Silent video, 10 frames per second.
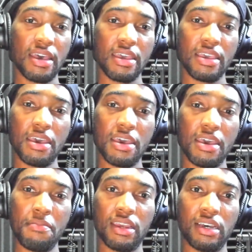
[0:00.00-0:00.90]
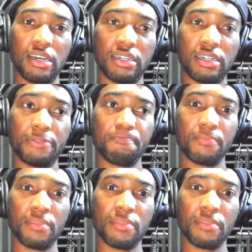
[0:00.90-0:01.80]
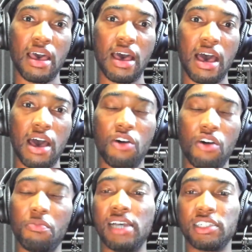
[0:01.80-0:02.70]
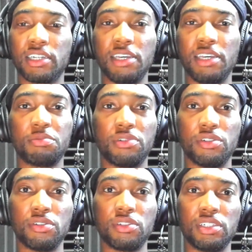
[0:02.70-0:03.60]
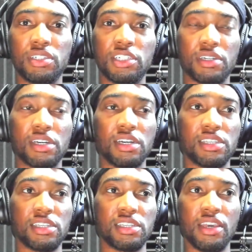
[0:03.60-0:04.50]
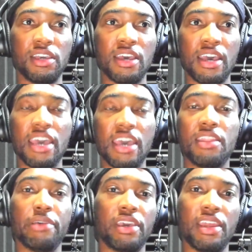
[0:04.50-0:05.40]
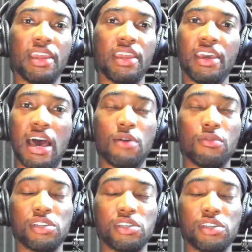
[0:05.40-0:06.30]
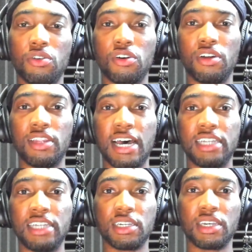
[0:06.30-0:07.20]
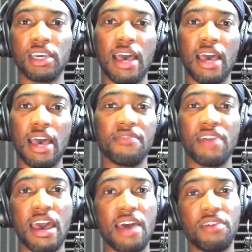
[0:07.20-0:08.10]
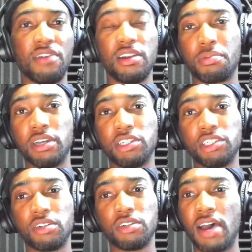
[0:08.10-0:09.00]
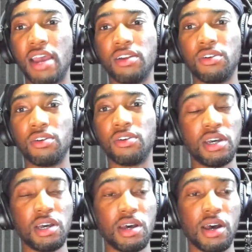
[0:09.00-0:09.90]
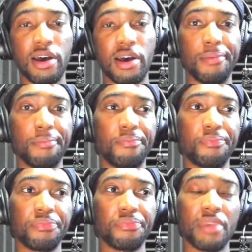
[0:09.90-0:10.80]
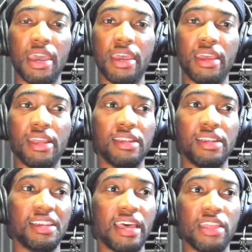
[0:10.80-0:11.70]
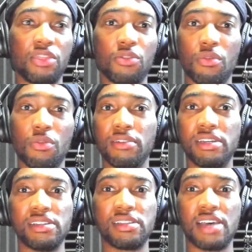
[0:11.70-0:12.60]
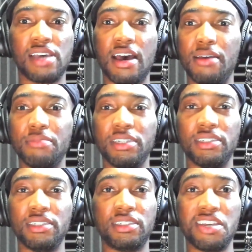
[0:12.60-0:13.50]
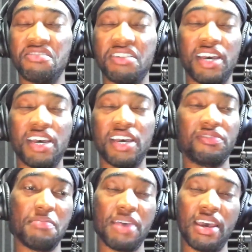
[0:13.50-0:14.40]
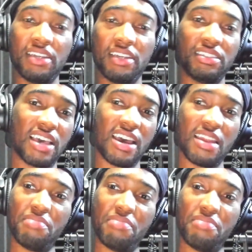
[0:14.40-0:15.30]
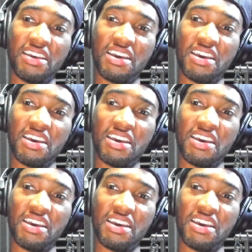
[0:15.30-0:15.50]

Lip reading: yeah, man, I hope Logic keeps producing this because in the beginning, I was sold on Logic. I even have Under Pressure on vinyl. And throughout his time, his tenure in Def Jam, man, he just kind of been